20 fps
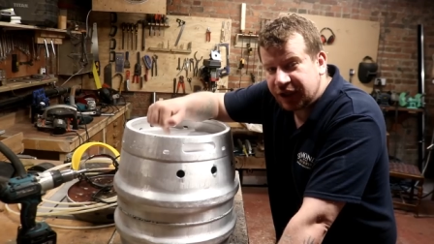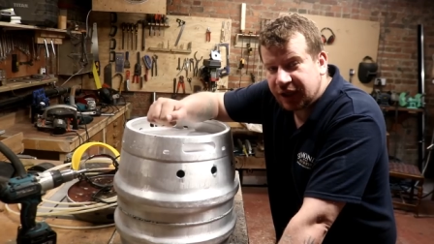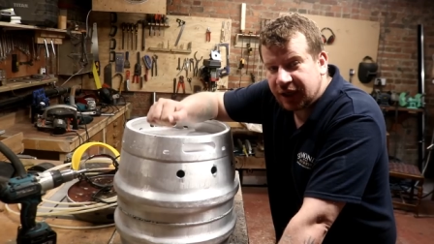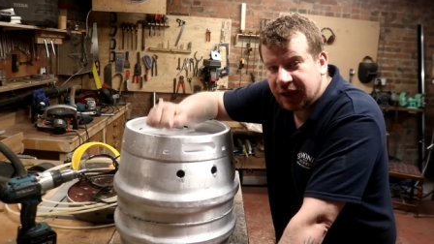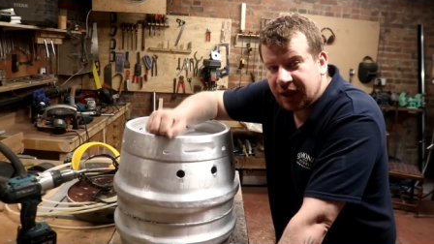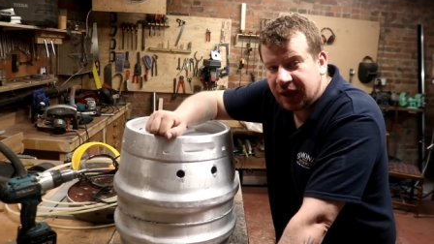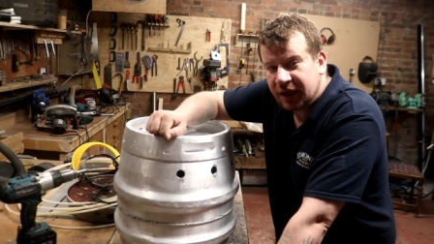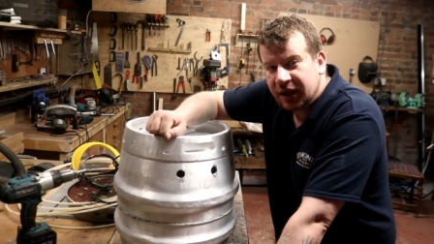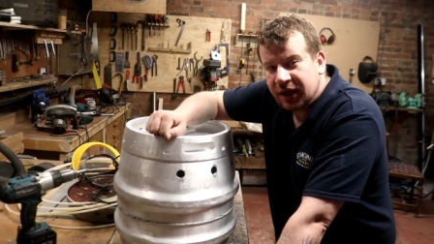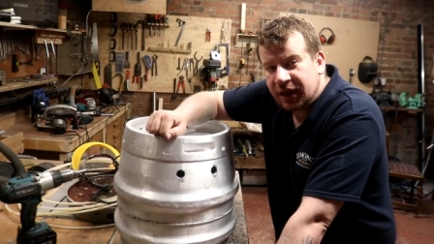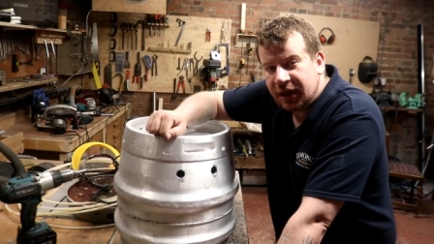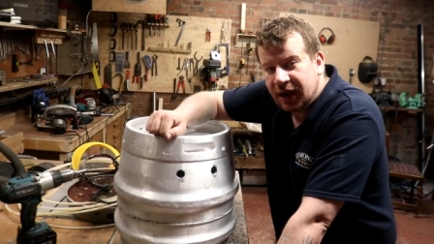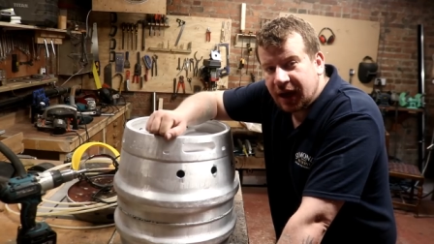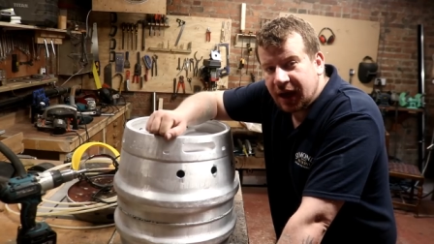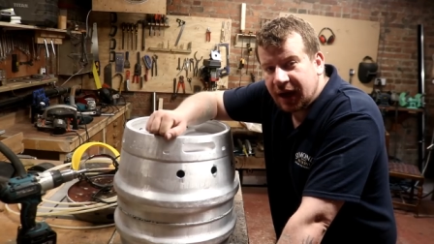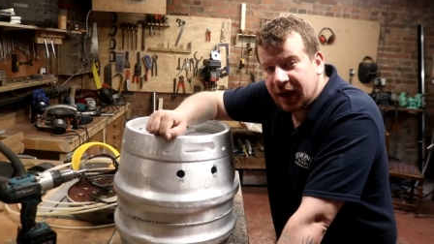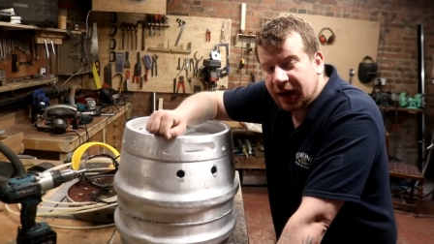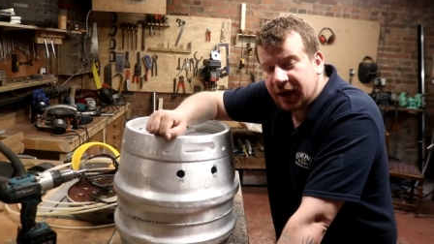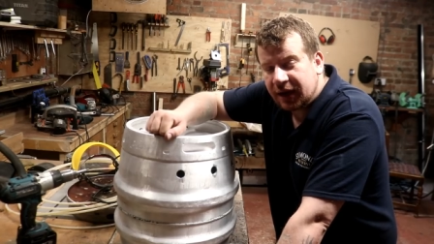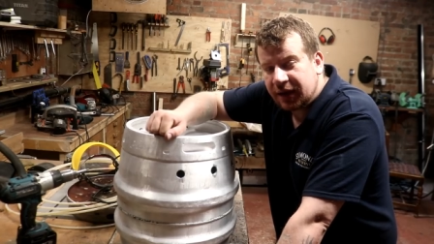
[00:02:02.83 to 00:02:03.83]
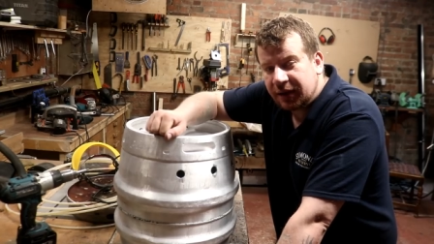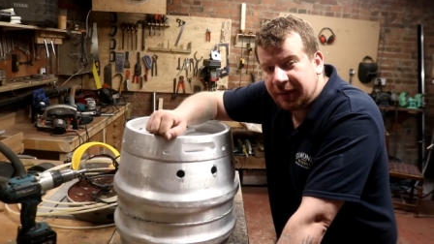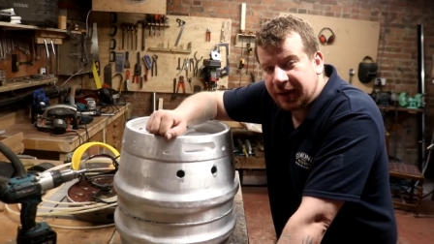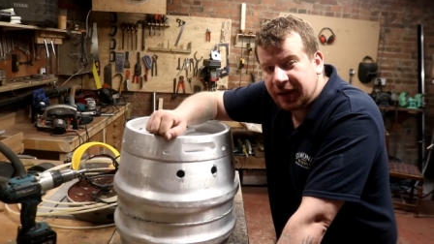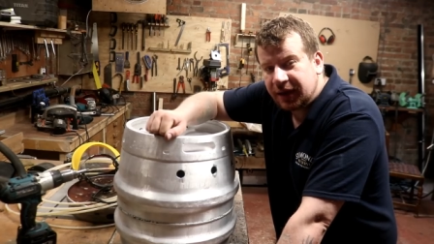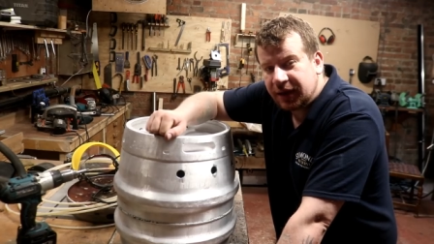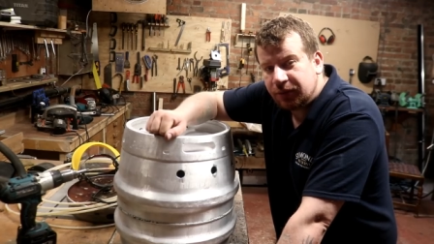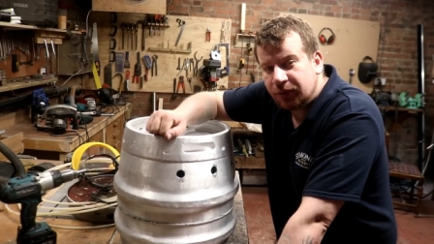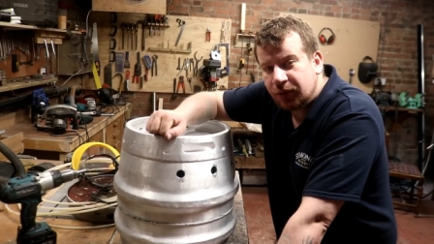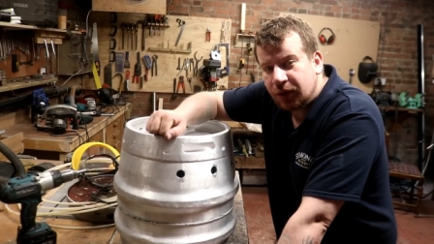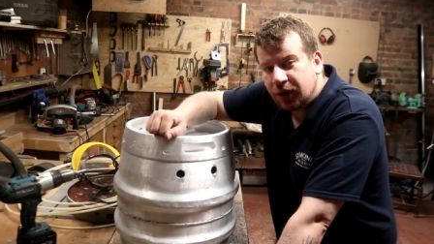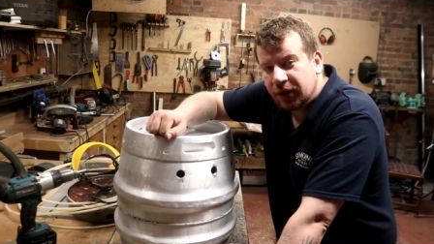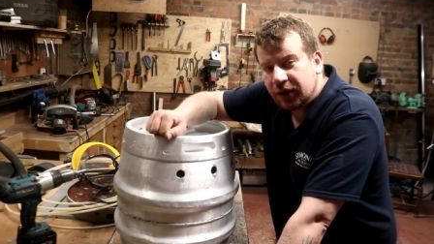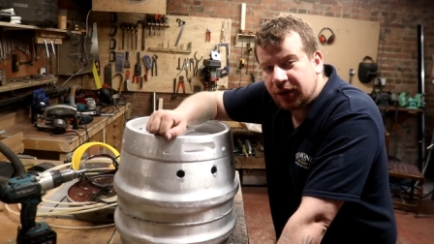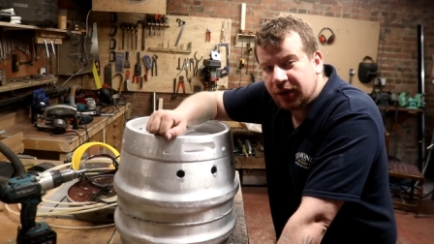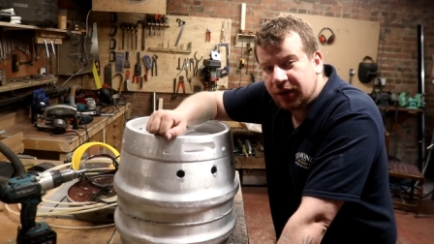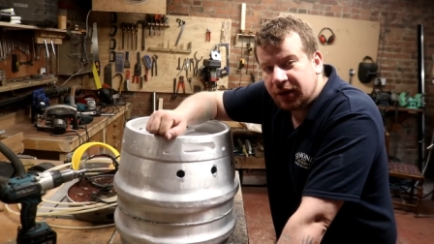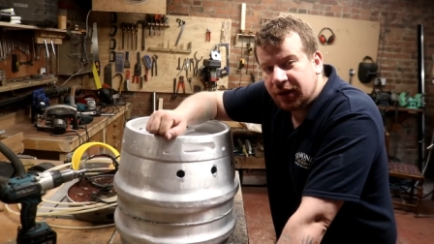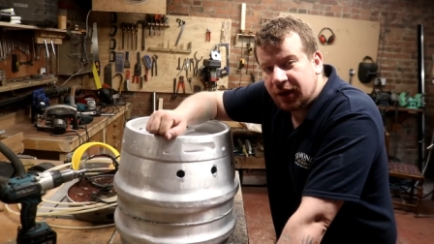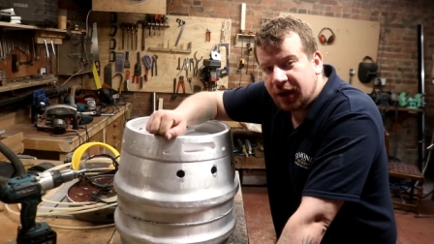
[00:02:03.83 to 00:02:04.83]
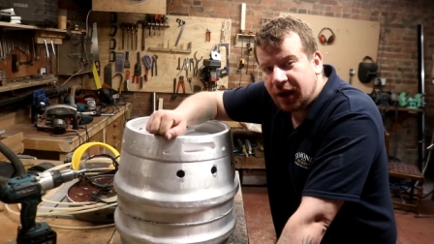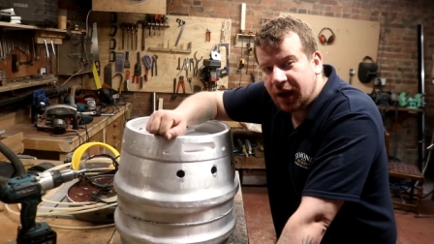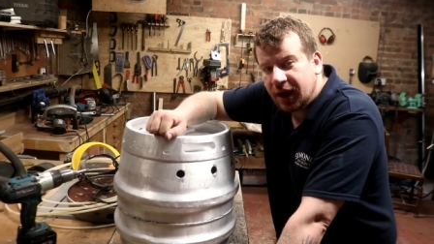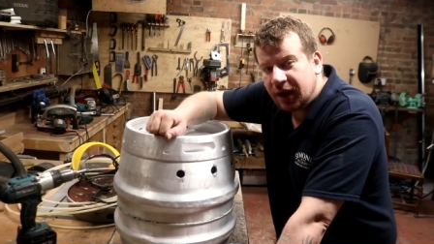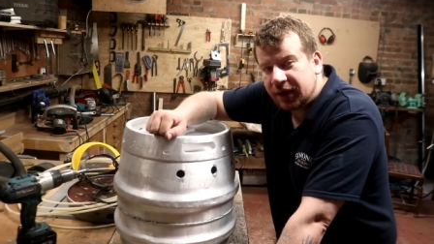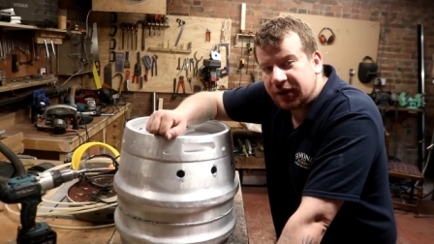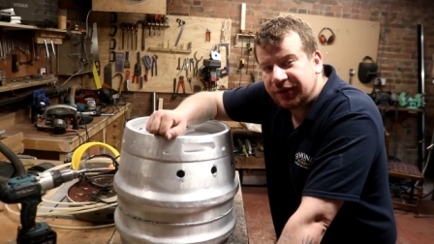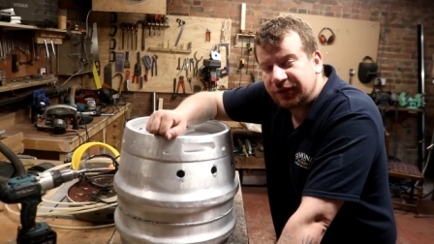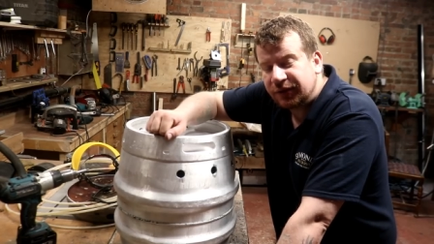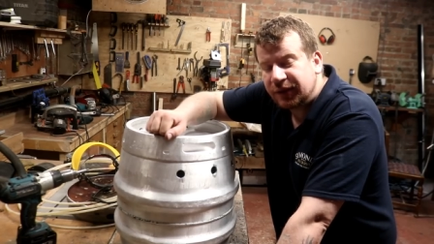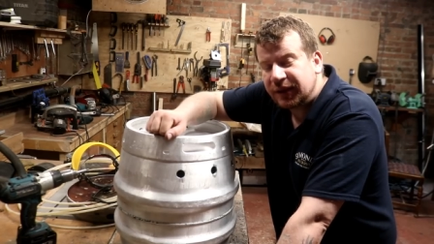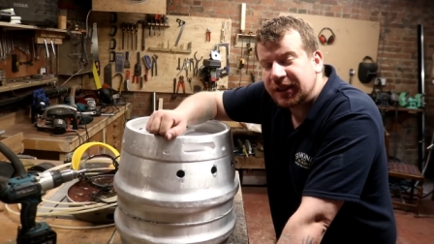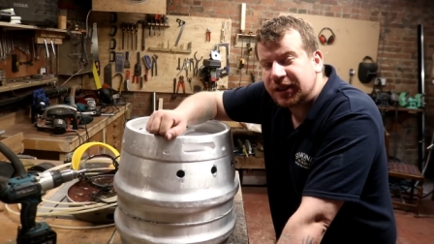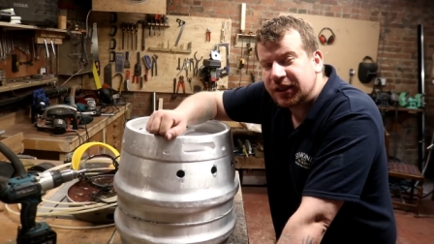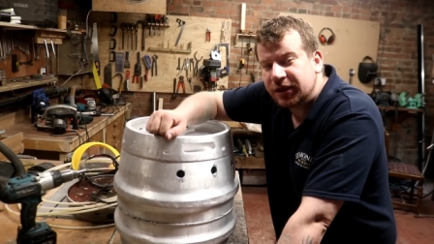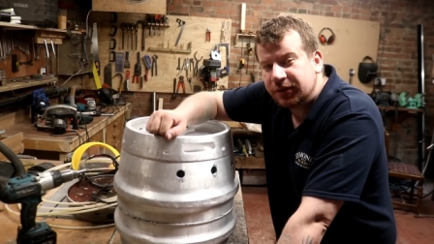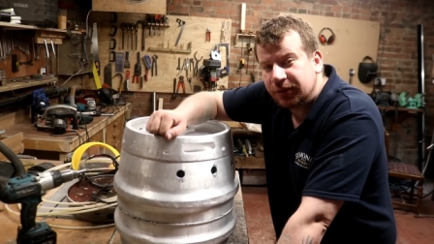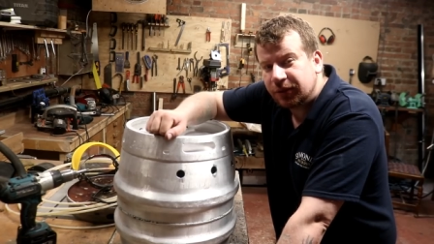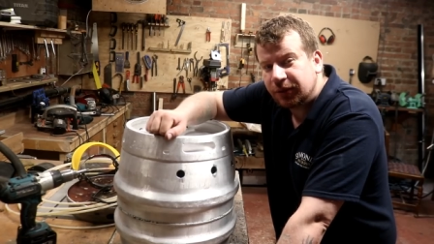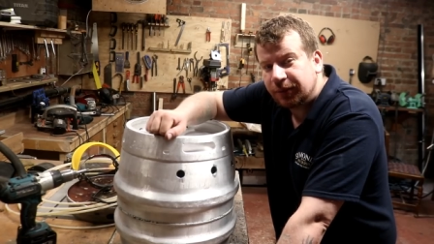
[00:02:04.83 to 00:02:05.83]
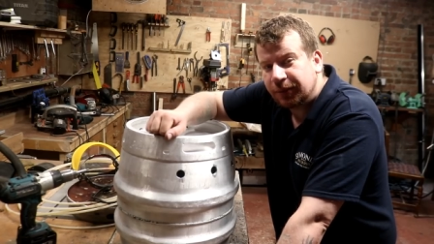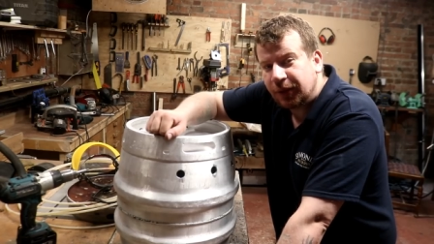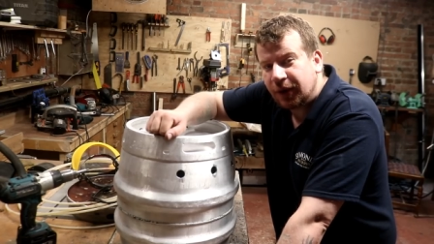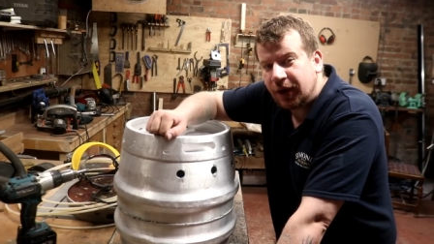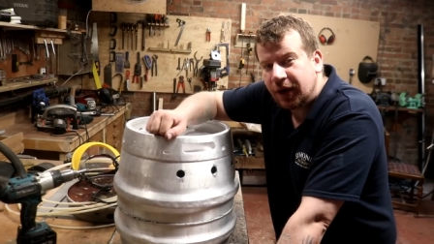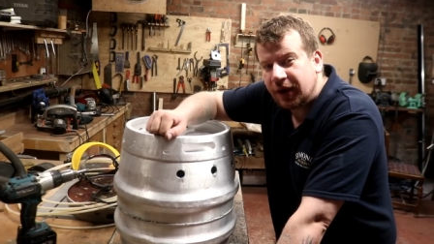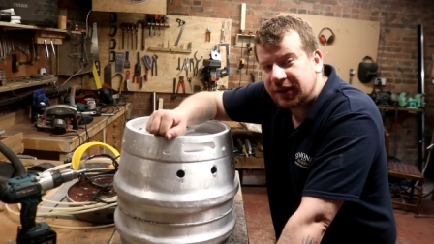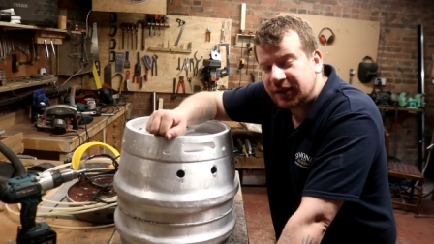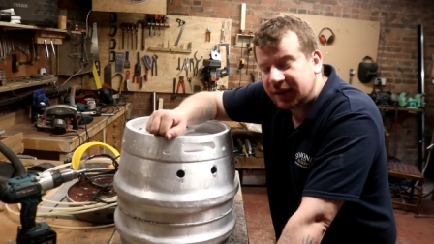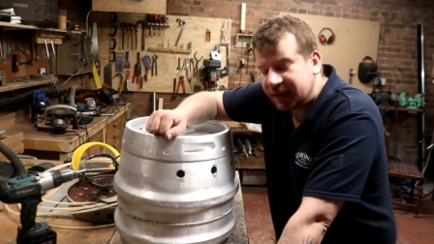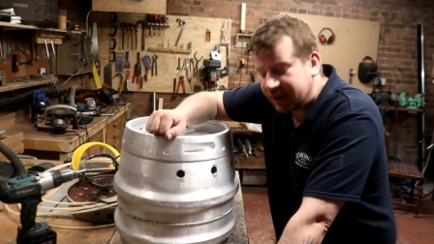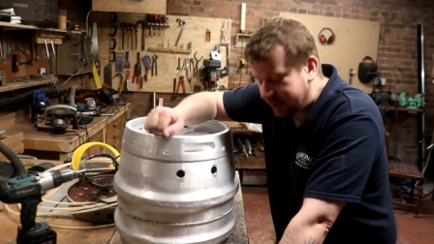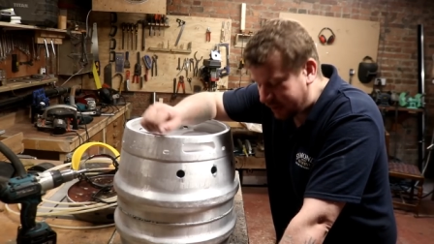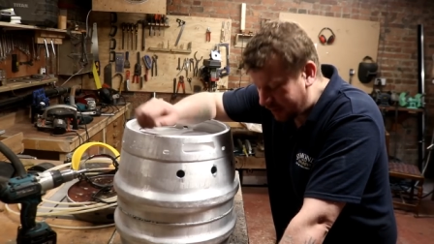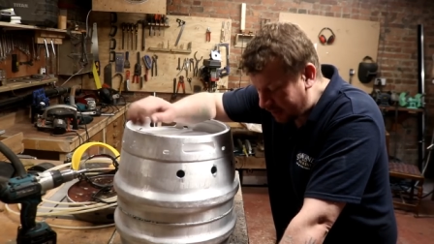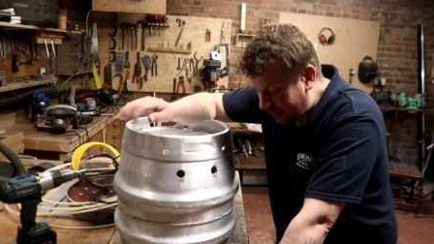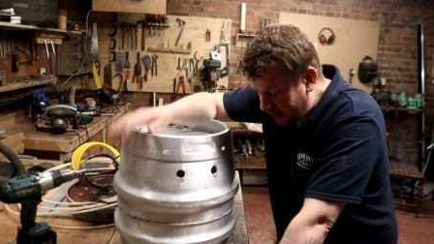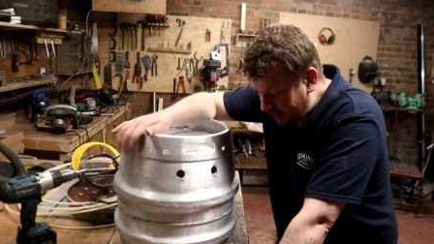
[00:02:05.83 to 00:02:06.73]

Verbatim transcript: you an aluminium one at a reasonable price.